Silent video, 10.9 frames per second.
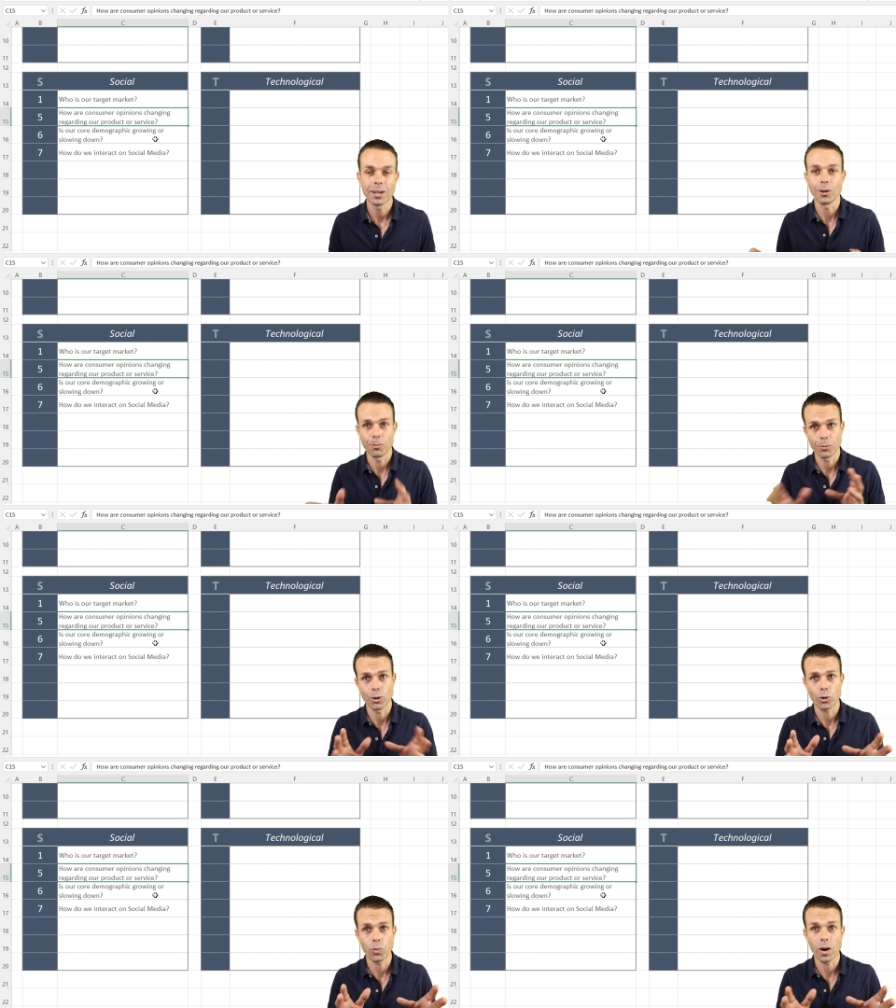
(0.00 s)
You know,
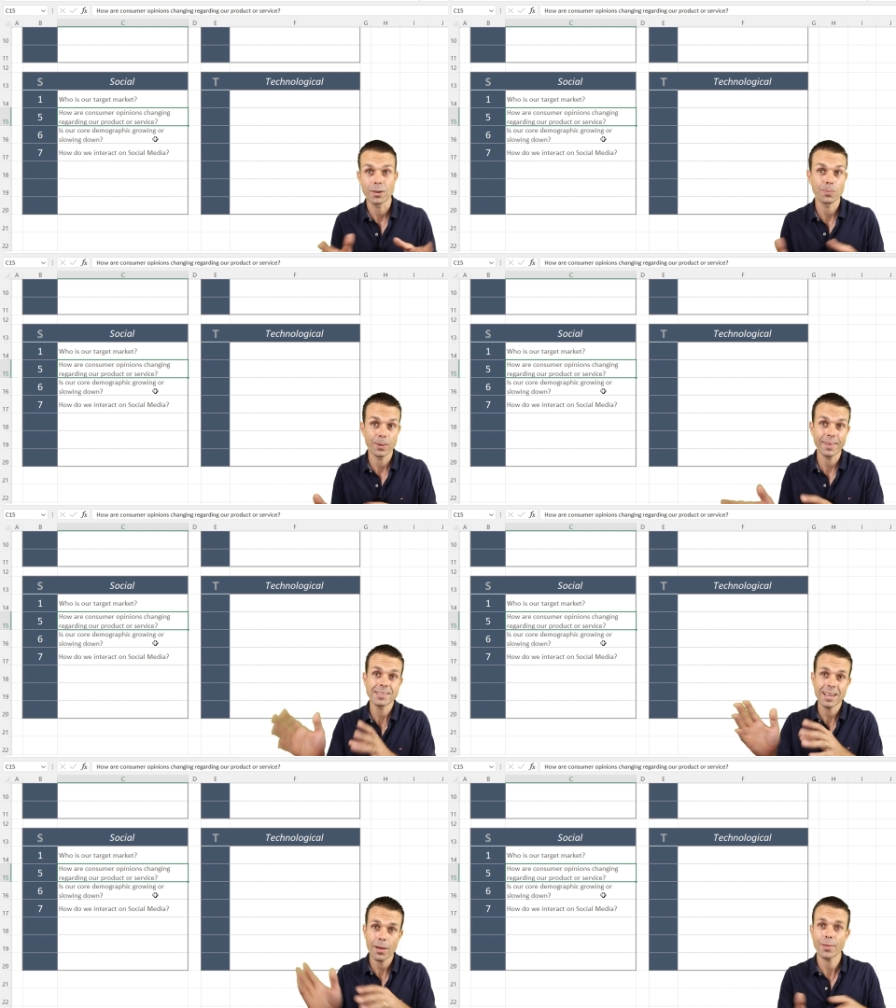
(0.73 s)
not quite, but
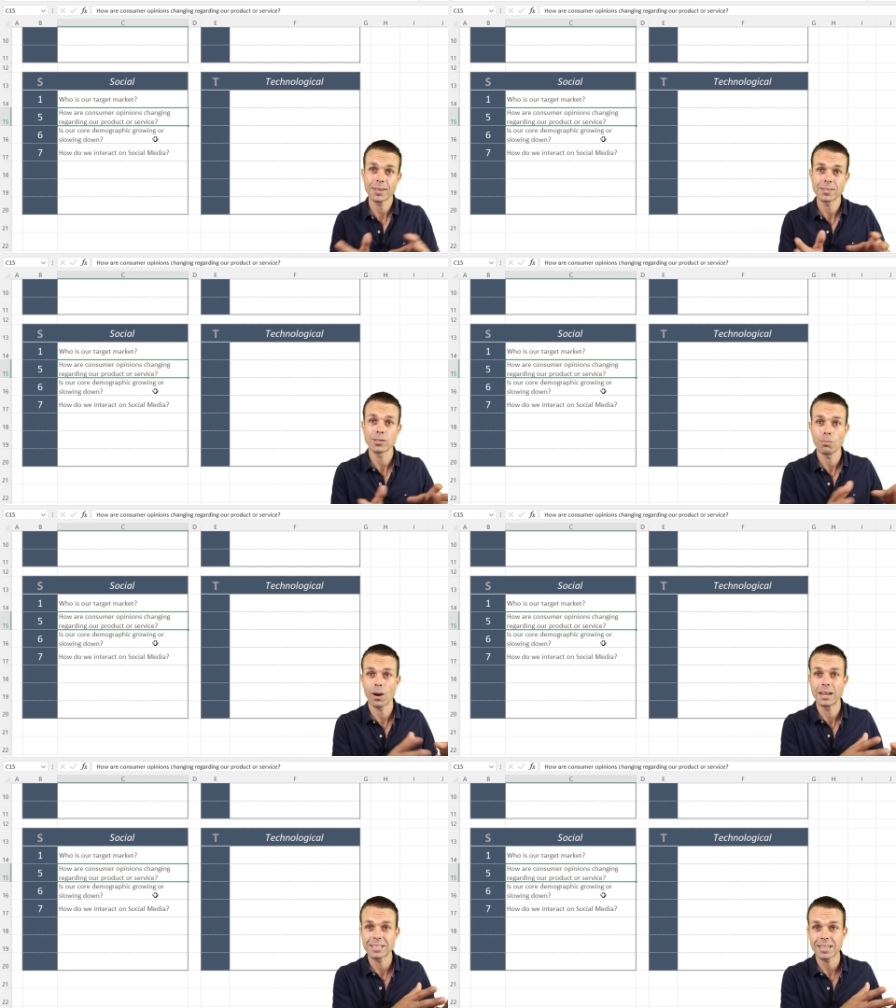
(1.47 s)
that's how things
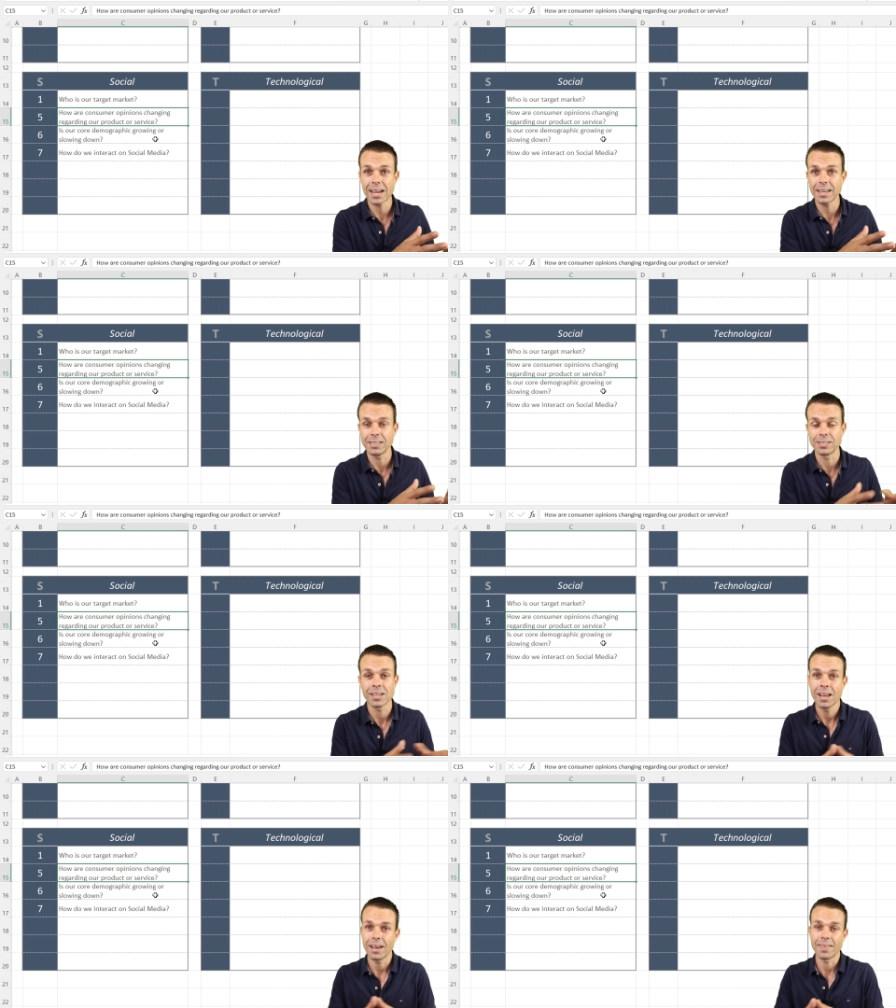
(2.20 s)
might change.
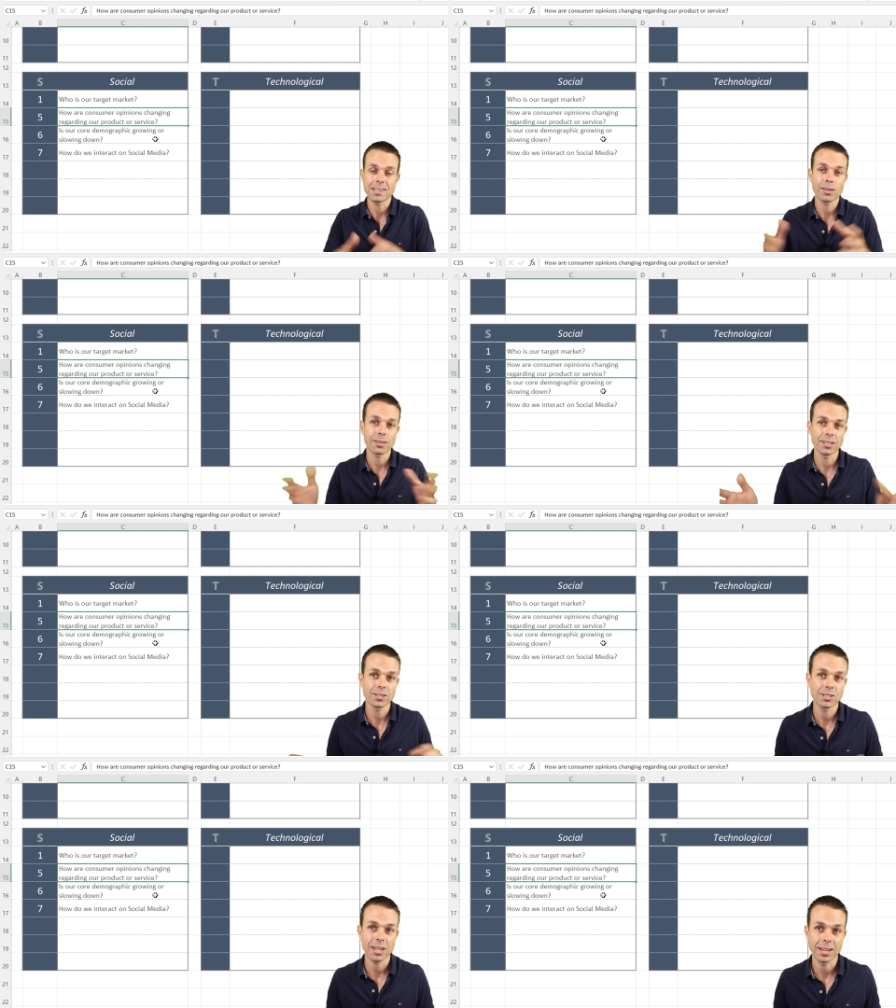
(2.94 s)
And that's how things
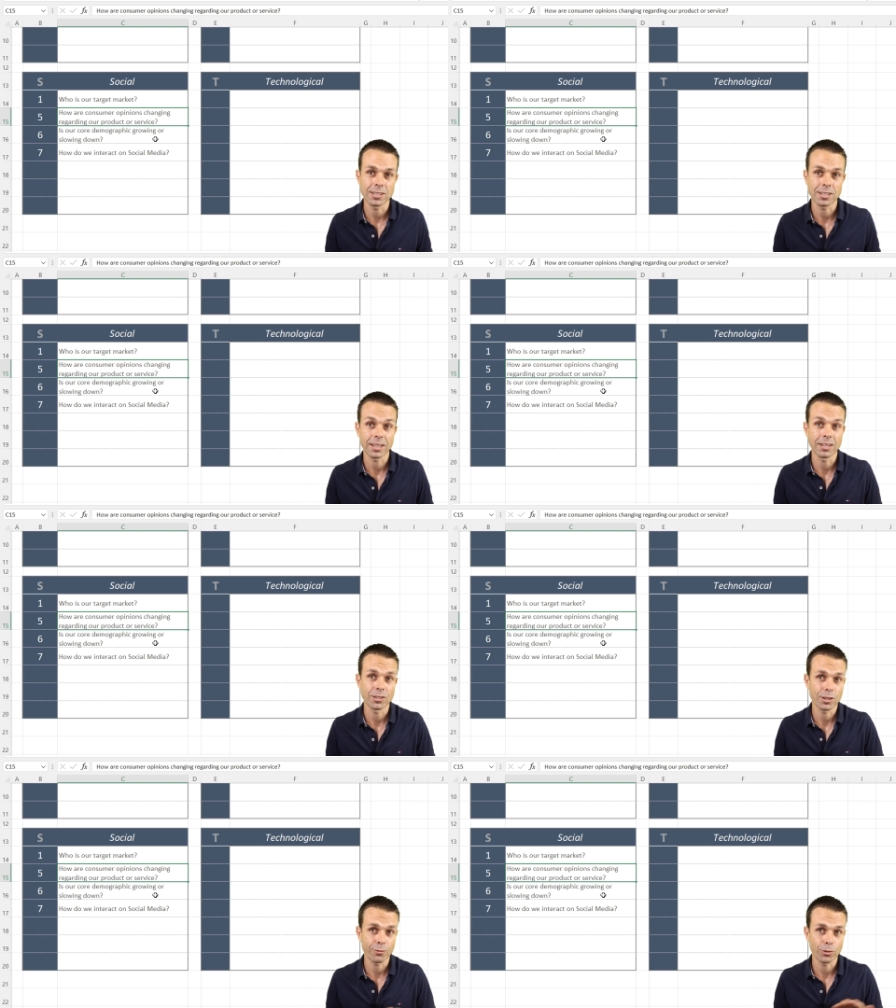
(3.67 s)
are changing
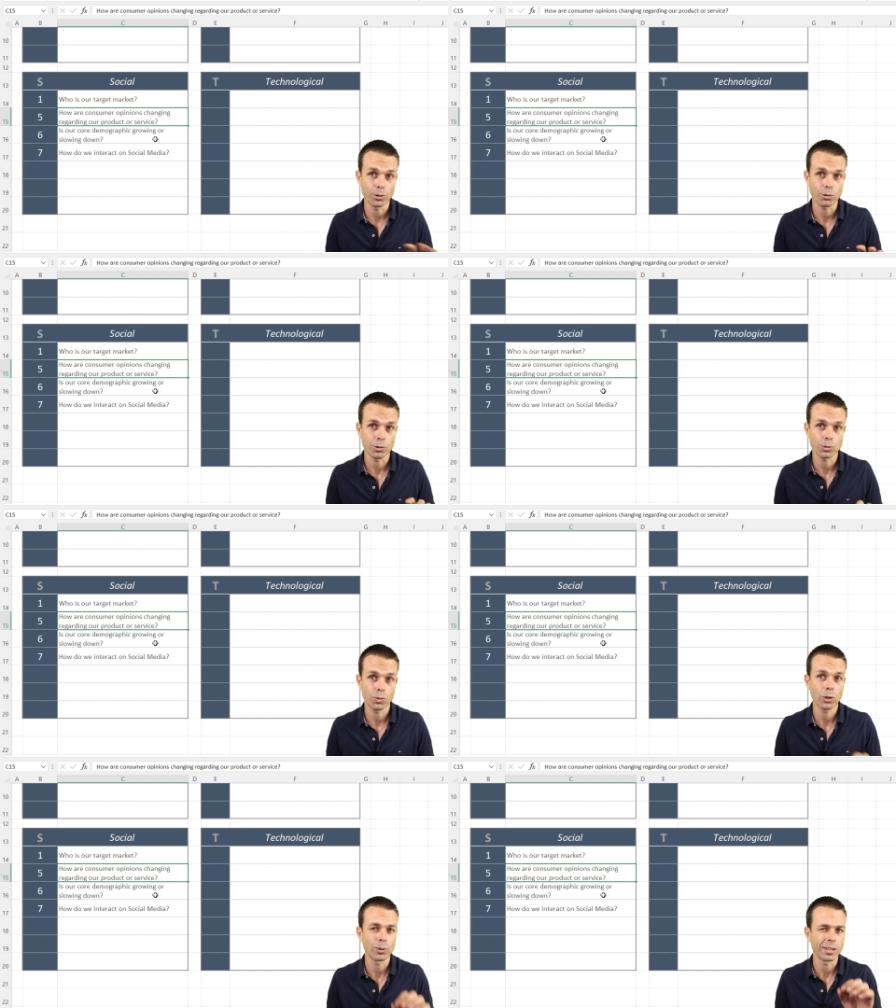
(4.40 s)
into the future as
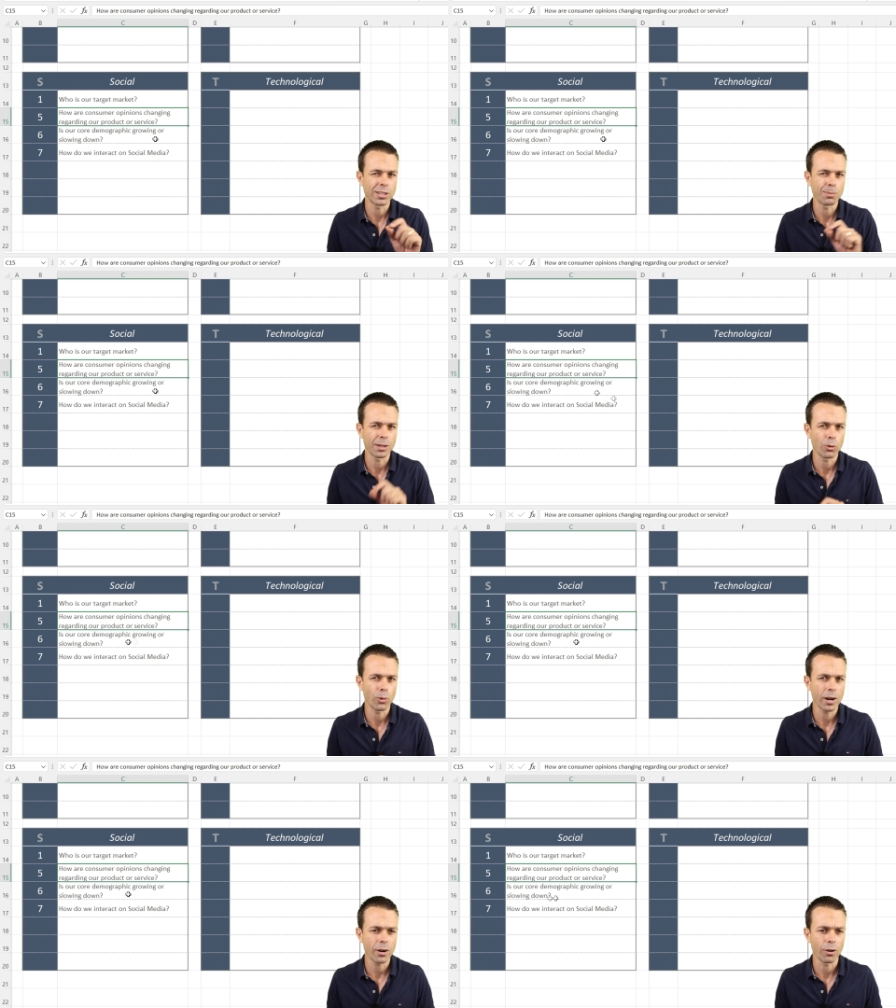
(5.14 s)
well, we need to be
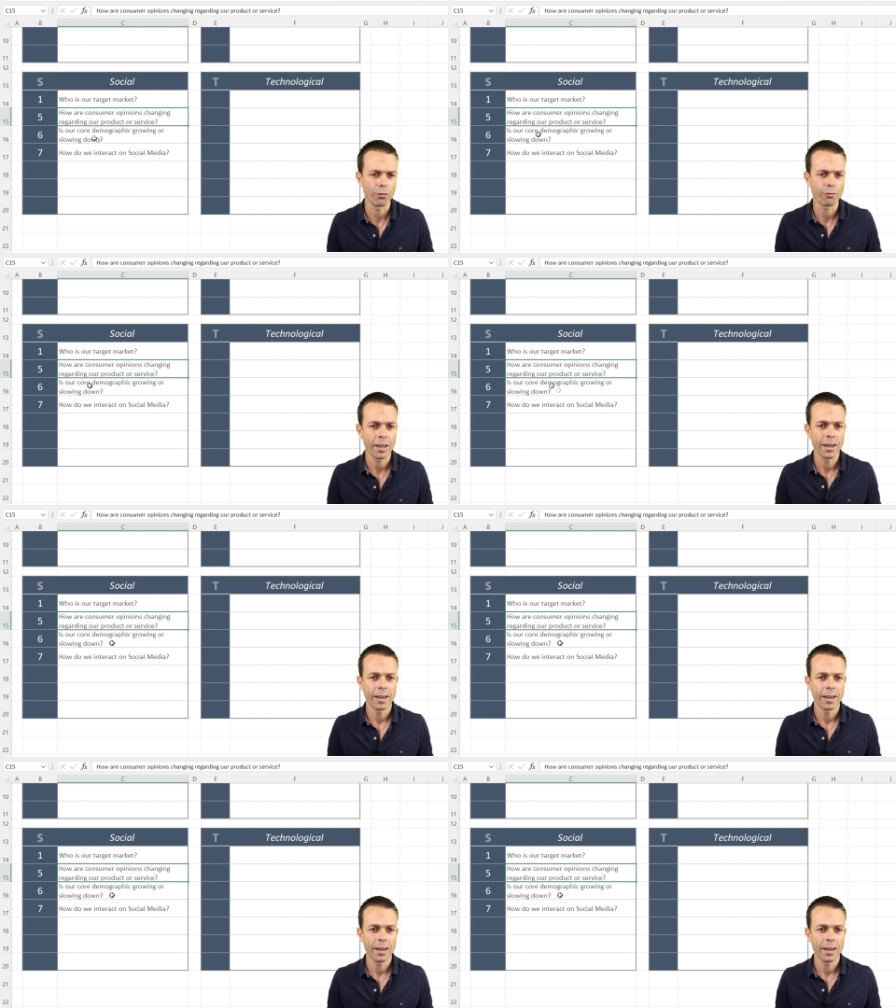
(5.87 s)
aware of.